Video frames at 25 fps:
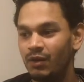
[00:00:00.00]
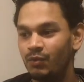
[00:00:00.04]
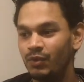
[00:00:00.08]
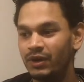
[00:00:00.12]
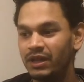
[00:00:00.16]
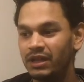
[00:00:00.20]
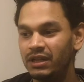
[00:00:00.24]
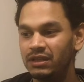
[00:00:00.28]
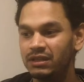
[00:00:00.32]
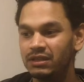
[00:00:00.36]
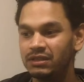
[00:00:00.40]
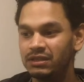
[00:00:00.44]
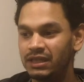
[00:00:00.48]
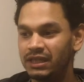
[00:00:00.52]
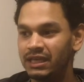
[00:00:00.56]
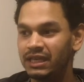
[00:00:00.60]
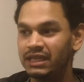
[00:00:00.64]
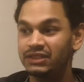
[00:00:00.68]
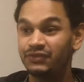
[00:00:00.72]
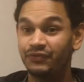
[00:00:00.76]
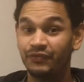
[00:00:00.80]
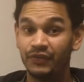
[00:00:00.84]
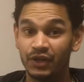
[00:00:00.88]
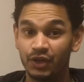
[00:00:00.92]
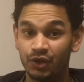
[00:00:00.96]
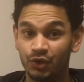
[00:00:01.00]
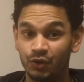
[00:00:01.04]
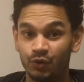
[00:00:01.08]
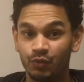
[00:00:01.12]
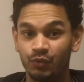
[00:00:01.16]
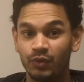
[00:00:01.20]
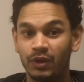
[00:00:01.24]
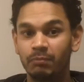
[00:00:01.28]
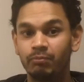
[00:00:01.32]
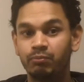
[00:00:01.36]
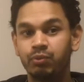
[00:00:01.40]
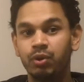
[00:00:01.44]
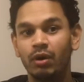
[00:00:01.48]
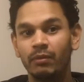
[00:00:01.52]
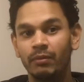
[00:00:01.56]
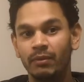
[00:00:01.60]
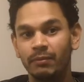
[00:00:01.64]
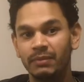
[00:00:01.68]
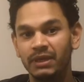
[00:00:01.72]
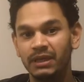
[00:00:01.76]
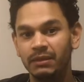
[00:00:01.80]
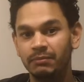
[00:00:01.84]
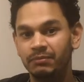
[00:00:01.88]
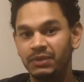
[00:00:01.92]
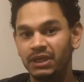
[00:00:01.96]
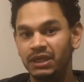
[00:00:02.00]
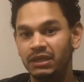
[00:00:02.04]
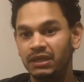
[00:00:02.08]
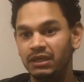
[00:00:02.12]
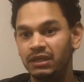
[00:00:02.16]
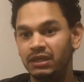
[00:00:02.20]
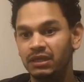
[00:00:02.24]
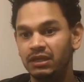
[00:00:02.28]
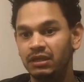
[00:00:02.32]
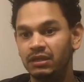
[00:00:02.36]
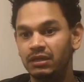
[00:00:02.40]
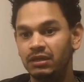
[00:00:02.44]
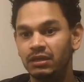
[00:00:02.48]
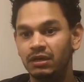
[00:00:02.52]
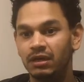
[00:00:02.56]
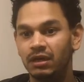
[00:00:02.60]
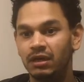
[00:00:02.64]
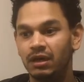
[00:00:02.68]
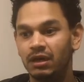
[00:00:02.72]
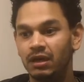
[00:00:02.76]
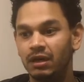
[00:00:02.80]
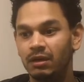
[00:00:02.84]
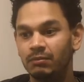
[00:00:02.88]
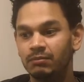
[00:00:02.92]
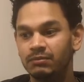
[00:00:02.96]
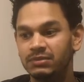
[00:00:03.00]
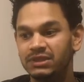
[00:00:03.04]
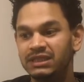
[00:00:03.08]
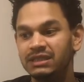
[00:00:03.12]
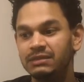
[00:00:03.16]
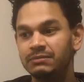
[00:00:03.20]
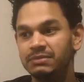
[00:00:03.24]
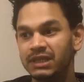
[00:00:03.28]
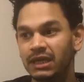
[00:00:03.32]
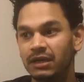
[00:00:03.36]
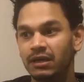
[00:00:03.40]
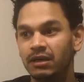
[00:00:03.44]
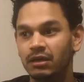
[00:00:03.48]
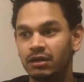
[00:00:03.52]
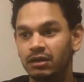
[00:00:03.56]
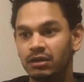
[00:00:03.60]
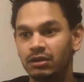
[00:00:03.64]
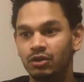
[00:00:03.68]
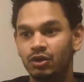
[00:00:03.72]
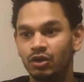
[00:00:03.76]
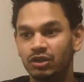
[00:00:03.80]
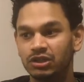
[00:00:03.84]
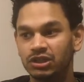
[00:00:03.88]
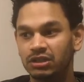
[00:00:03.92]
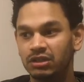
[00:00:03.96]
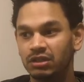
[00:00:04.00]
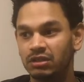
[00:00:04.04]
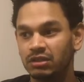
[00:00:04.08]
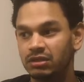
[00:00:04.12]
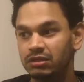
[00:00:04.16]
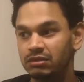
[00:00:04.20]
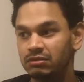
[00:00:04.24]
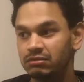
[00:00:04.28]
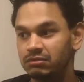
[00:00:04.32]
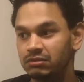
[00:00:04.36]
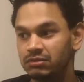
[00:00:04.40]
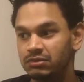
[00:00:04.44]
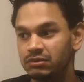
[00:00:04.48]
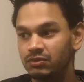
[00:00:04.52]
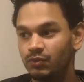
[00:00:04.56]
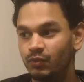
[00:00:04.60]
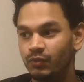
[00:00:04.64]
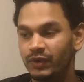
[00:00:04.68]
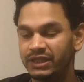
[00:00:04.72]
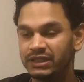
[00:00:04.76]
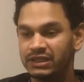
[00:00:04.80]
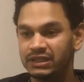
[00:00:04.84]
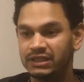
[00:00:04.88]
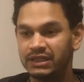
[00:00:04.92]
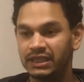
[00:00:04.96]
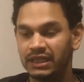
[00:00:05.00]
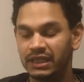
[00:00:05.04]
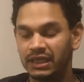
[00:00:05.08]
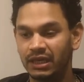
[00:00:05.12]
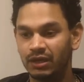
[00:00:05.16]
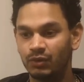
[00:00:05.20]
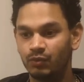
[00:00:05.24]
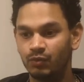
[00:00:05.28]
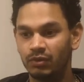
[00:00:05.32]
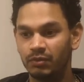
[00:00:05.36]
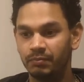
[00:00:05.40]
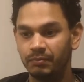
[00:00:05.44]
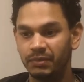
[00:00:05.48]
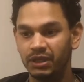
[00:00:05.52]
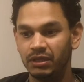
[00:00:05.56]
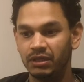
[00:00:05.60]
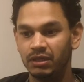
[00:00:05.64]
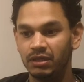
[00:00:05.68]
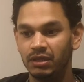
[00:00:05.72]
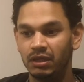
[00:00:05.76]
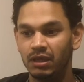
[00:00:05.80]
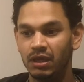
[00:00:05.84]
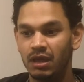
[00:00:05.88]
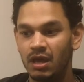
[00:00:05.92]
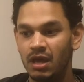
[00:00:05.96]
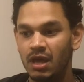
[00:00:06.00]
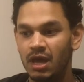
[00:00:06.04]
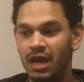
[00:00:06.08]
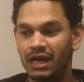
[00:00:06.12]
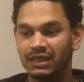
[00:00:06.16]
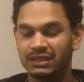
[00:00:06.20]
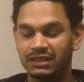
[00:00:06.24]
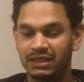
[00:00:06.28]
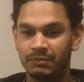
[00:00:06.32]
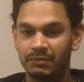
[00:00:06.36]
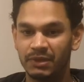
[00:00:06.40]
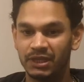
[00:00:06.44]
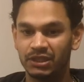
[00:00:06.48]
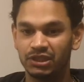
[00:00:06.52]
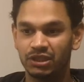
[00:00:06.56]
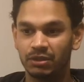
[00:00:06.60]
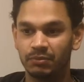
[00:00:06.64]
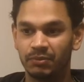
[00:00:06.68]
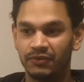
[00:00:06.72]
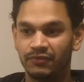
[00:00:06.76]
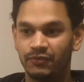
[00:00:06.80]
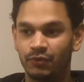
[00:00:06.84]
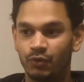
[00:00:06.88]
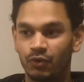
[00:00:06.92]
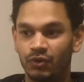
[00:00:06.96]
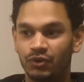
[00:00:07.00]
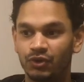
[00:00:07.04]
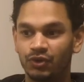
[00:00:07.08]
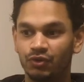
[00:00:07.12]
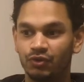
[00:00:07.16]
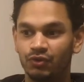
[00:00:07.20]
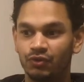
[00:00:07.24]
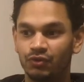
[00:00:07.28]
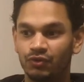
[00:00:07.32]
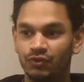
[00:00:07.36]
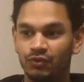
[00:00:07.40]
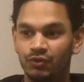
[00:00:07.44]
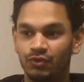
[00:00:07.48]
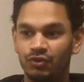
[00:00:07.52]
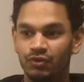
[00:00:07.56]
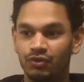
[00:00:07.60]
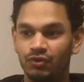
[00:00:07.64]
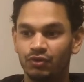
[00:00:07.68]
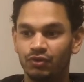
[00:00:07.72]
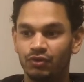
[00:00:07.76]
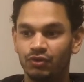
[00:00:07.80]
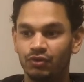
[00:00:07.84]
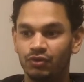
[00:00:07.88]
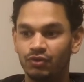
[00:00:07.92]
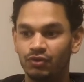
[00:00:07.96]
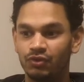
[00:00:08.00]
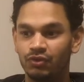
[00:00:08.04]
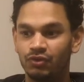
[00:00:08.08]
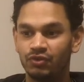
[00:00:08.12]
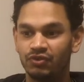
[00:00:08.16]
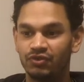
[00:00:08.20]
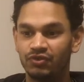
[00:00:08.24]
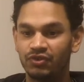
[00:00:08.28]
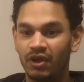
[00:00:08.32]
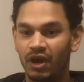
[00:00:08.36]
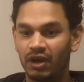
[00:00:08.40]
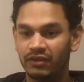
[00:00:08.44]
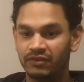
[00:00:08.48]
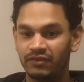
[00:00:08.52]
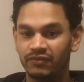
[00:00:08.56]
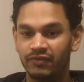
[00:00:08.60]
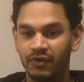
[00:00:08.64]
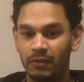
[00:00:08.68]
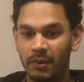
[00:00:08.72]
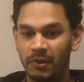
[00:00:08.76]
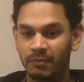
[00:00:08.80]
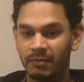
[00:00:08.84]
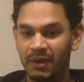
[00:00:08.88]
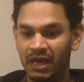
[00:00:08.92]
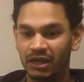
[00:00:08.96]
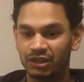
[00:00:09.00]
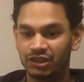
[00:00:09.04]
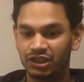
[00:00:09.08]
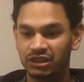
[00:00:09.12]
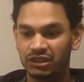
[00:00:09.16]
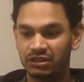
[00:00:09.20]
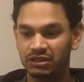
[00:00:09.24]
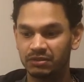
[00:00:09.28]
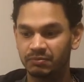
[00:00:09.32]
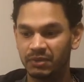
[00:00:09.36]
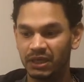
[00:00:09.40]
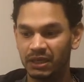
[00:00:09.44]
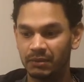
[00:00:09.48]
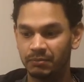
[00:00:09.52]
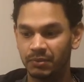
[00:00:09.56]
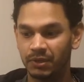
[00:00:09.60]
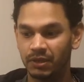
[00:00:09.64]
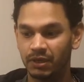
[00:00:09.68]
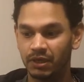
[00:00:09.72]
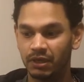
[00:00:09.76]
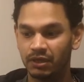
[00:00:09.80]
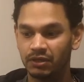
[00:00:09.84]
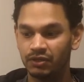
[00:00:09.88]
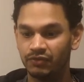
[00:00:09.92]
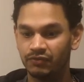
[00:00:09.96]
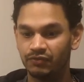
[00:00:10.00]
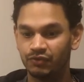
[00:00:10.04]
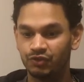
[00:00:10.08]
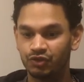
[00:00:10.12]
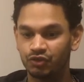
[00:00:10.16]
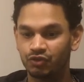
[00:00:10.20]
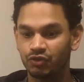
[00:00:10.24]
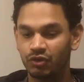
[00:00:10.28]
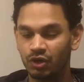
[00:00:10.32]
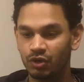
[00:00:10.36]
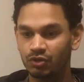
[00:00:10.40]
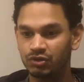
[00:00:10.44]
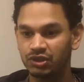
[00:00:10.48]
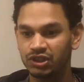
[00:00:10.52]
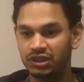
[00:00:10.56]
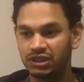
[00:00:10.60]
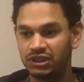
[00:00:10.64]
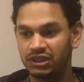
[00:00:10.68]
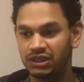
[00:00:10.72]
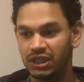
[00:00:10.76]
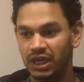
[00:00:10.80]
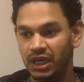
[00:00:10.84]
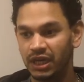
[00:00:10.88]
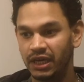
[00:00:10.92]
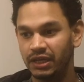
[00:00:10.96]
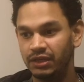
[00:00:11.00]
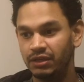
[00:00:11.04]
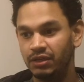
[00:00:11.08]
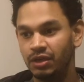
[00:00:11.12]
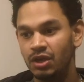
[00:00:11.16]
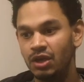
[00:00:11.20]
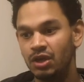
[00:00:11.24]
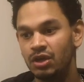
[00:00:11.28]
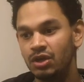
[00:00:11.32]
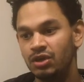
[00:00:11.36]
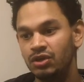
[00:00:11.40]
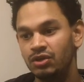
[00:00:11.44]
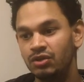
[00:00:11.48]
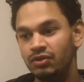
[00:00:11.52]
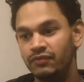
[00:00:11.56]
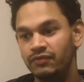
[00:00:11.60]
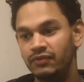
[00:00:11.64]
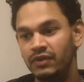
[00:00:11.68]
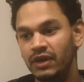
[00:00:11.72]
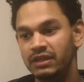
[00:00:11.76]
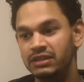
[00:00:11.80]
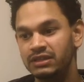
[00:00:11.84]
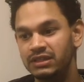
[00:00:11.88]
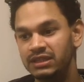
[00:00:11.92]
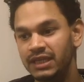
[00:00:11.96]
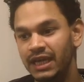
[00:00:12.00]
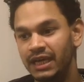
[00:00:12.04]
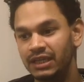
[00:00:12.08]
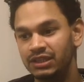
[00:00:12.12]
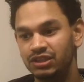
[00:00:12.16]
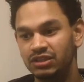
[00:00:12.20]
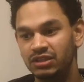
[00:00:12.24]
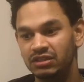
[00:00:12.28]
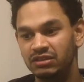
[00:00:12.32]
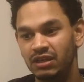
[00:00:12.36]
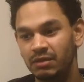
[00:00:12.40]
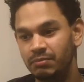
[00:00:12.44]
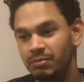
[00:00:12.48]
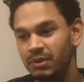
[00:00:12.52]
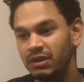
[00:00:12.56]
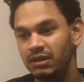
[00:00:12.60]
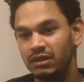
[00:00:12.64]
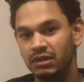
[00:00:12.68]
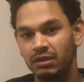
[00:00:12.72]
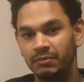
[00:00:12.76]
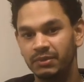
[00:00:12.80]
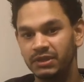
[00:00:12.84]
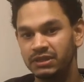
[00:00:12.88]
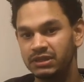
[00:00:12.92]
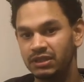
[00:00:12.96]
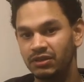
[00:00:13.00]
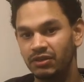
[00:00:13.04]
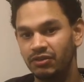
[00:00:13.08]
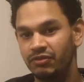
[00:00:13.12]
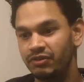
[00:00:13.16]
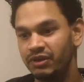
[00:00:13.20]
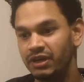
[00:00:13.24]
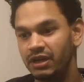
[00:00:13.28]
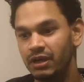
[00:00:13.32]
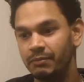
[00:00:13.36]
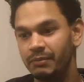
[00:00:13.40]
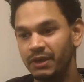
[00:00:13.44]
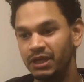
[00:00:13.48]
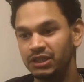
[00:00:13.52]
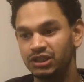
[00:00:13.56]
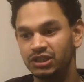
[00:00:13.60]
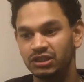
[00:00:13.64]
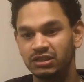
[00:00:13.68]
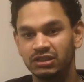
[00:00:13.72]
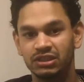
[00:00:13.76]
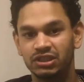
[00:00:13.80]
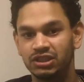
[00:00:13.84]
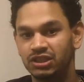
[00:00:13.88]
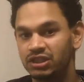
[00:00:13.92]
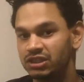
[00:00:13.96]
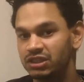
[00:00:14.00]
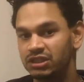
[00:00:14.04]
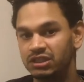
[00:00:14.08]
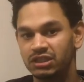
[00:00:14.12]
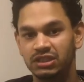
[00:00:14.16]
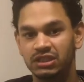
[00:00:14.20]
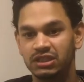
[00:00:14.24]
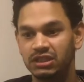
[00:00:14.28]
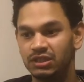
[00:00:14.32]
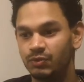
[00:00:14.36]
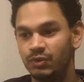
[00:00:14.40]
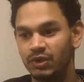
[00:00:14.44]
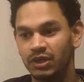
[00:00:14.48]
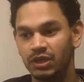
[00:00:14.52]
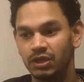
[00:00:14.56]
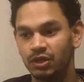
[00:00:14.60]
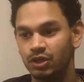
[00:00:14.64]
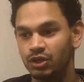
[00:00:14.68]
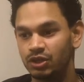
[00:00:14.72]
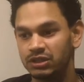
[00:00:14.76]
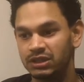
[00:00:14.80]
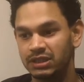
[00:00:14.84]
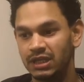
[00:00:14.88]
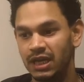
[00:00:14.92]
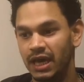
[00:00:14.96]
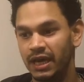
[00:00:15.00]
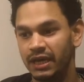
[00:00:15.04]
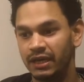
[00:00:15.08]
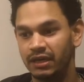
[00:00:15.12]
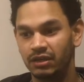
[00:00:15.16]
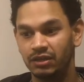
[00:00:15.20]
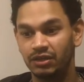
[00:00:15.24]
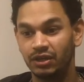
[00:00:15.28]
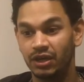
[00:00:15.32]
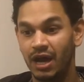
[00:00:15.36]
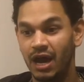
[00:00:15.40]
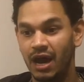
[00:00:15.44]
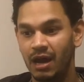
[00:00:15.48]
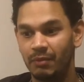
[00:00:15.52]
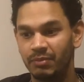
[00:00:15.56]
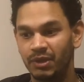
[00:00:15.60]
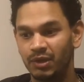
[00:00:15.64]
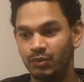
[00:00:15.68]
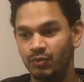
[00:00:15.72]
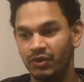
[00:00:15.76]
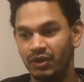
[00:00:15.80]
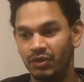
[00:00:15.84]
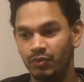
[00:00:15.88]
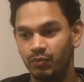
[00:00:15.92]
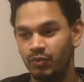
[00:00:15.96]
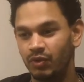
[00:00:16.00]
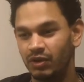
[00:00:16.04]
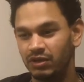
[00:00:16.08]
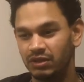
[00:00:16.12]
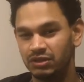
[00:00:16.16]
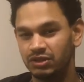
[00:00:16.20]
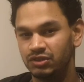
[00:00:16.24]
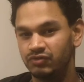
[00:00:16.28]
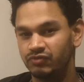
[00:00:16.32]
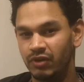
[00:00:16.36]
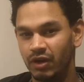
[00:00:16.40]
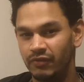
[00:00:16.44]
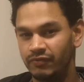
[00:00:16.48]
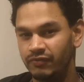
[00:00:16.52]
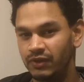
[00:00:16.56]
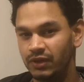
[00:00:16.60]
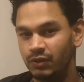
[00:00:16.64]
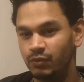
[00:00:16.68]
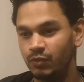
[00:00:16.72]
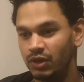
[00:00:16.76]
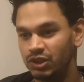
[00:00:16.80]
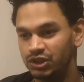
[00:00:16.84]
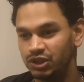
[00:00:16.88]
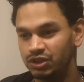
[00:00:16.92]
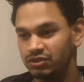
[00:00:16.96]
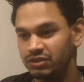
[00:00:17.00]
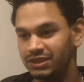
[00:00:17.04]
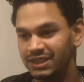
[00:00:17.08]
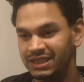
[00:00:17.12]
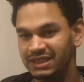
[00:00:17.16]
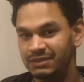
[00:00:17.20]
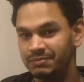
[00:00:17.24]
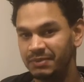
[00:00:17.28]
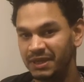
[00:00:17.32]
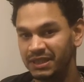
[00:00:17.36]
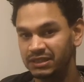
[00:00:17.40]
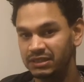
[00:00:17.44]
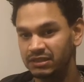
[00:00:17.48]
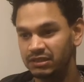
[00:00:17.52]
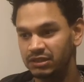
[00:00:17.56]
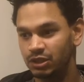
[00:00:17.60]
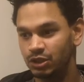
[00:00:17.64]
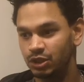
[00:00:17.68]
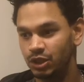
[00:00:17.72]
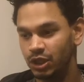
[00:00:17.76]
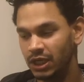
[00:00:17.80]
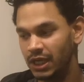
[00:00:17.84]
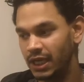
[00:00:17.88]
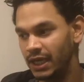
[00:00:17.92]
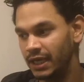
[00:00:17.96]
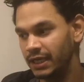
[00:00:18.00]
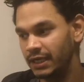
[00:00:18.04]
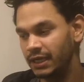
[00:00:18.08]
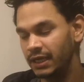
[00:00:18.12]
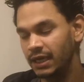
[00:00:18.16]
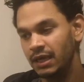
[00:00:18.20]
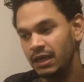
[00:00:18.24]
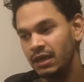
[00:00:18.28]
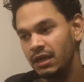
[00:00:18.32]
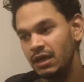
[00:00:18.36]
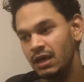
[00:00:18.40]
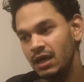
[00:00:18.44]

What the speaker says: The next video will probably be, seems like a good logical way to take it would be, as I mentioned before, you started from a blank sheet of paper, you've drawn out your design, you've then sketched it up a little bit in three dimensions just to see what it looks like, and you're happy with roughly what you'd expect it to look like.